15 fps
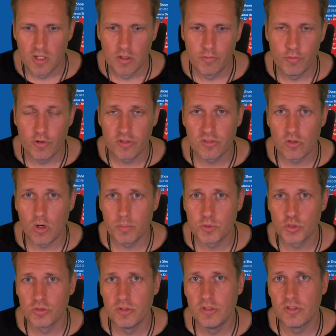First
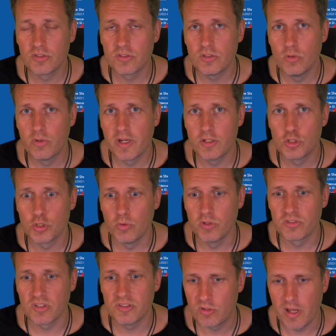option is you can
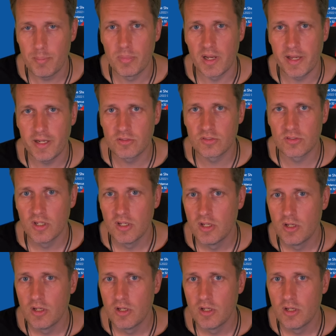choose templates,